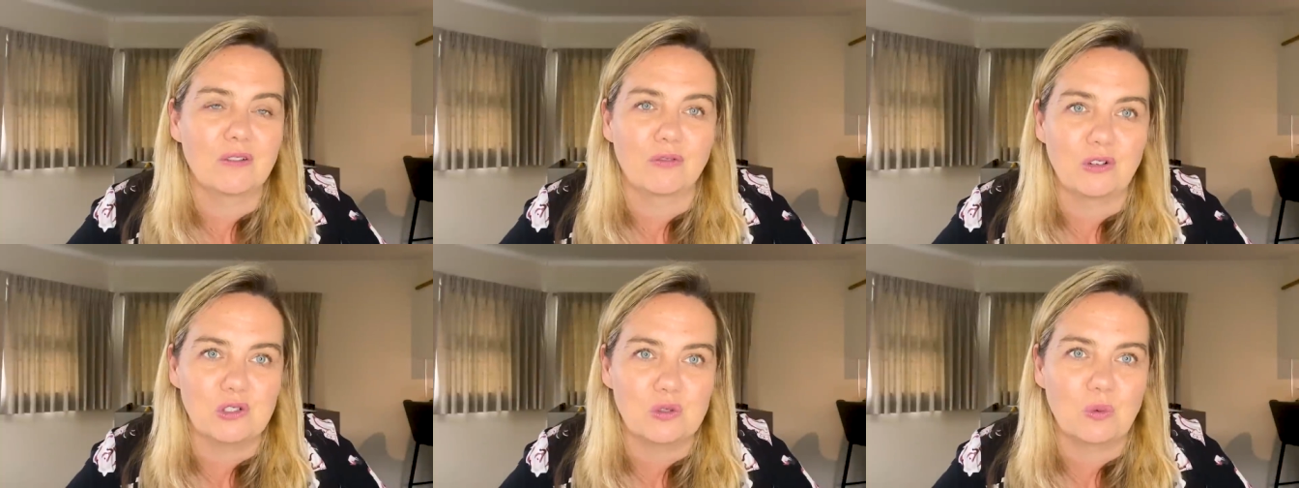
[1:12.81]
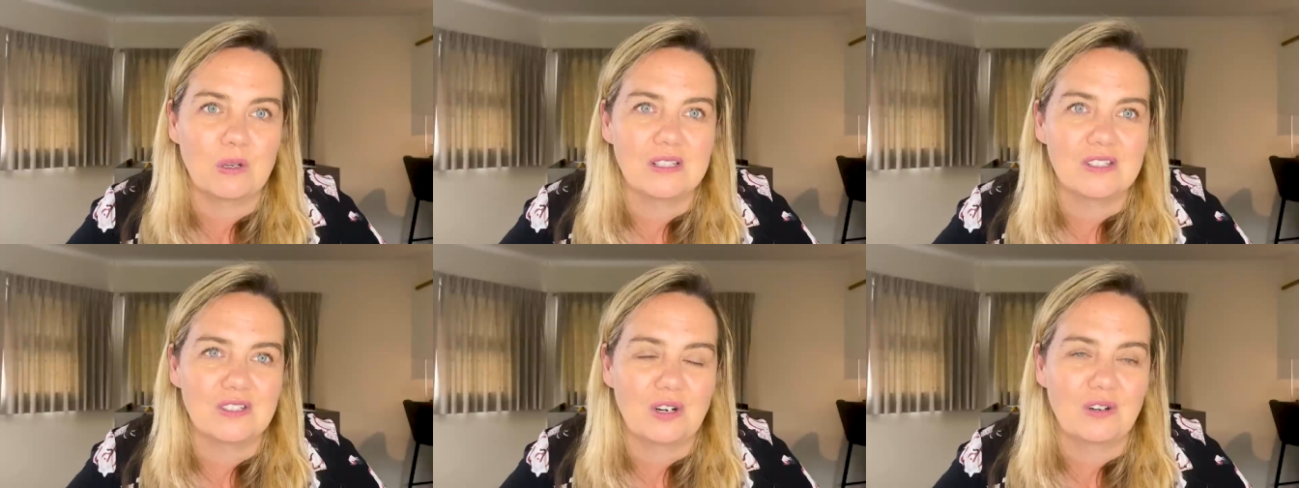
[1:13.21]
the first one,
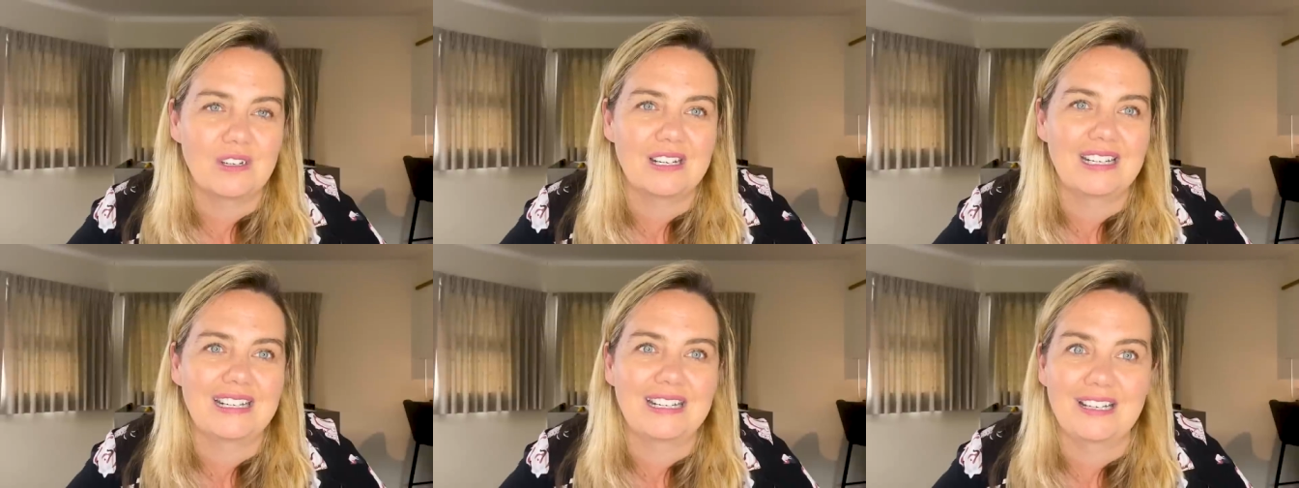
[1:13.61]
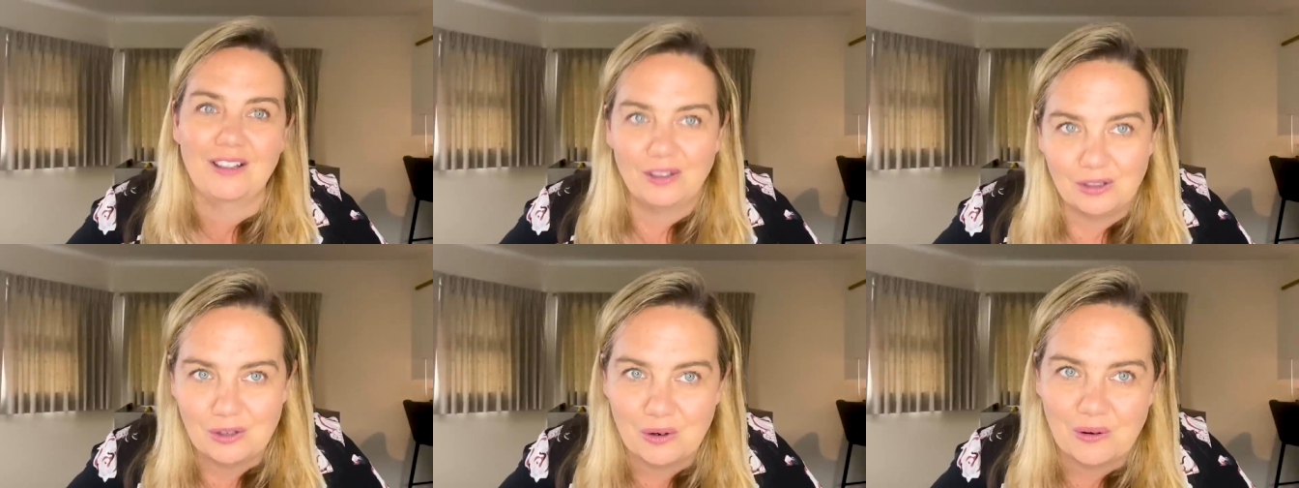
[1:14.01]
started in
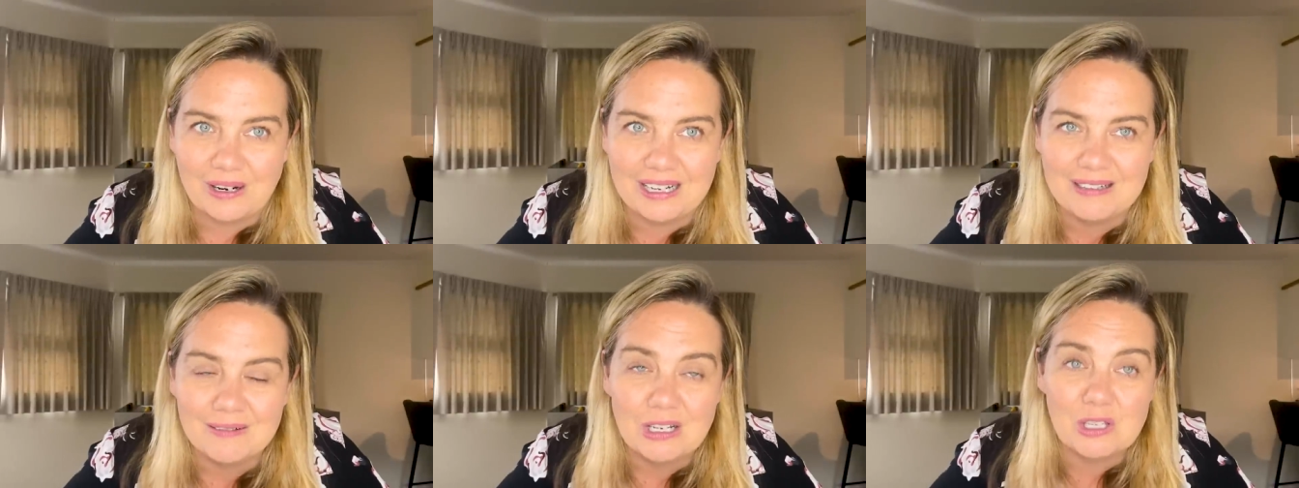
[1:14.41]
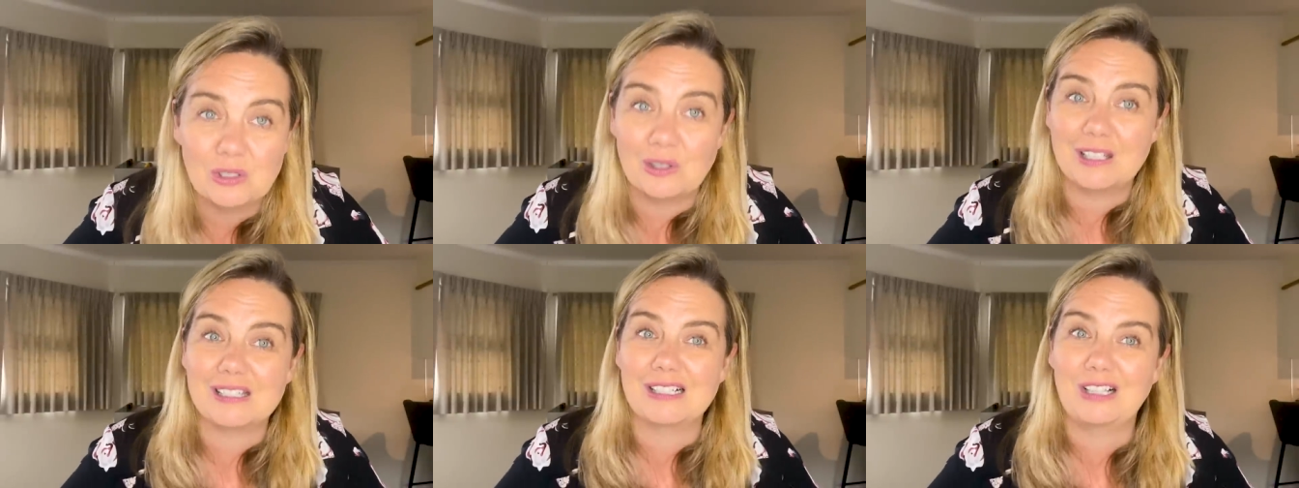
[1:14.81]
Illinois, so
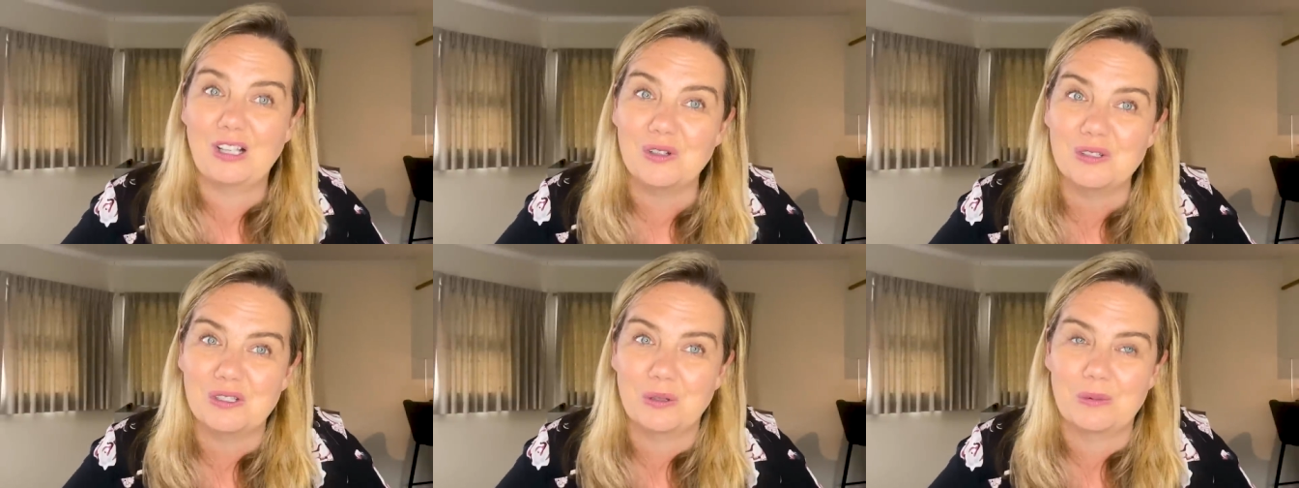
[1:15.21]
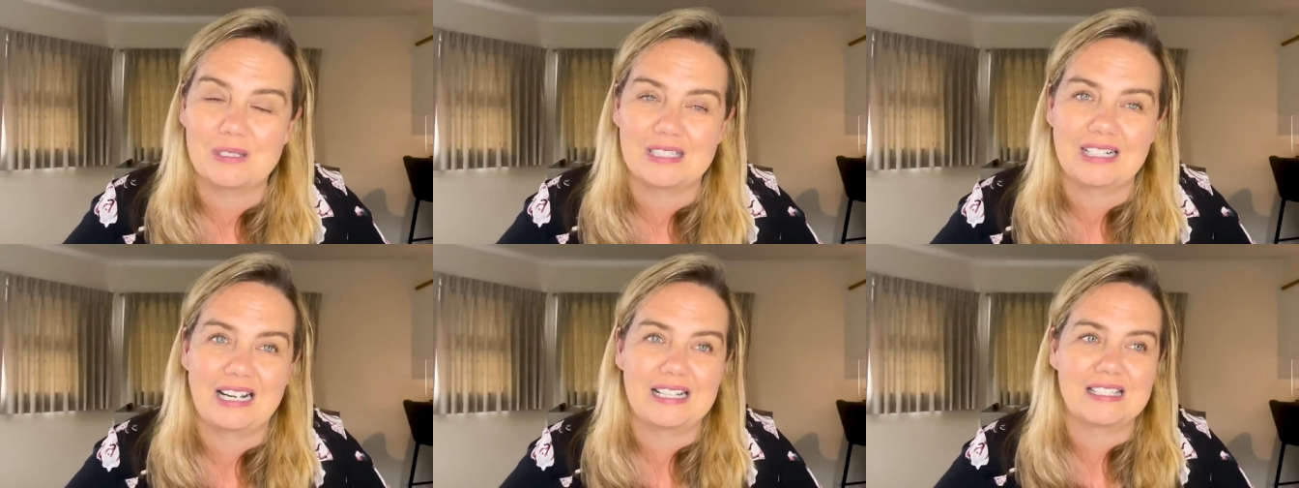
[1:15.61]
that's close to
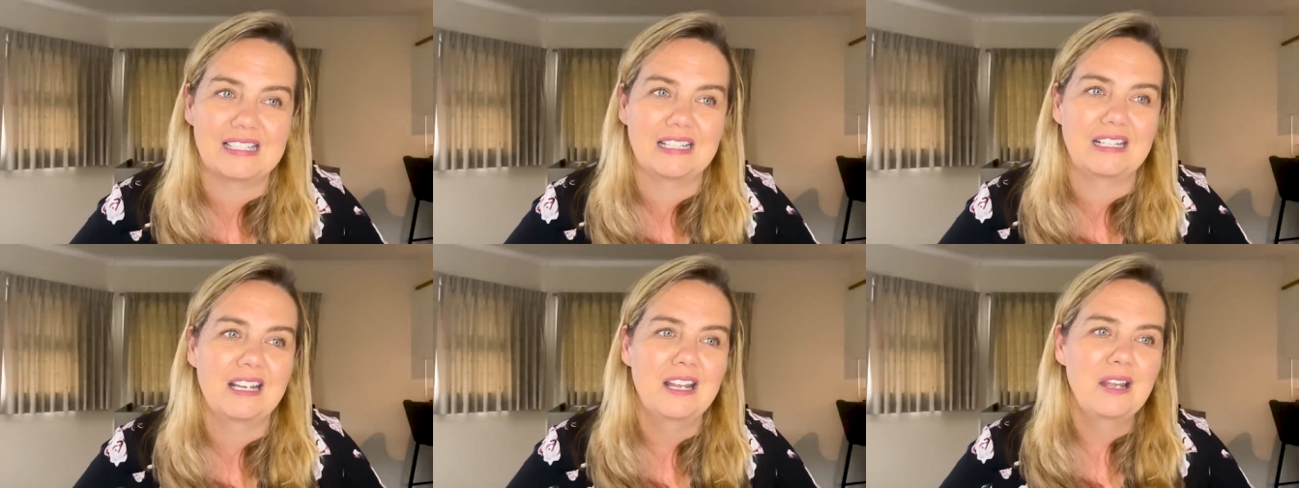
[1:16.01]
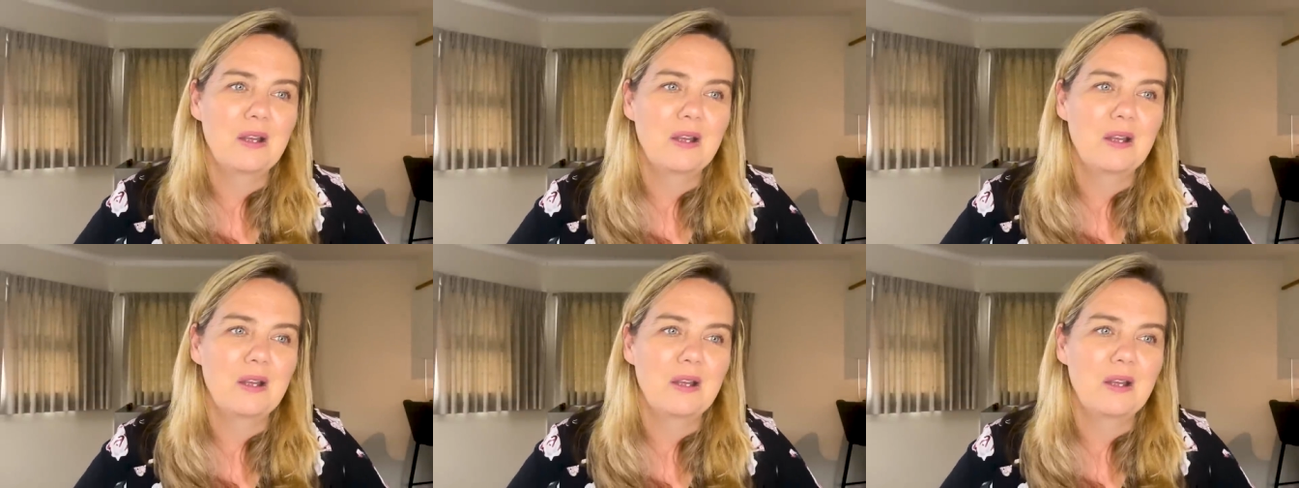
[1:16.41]
Wisconsin.